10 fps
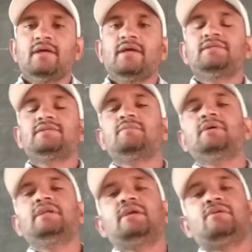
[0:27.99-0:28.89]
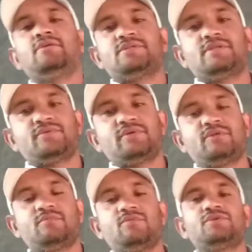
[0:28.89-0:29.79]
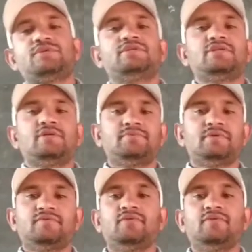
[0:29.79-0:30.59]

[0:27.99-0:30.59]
Yes, remaining concepts of the motion chapter.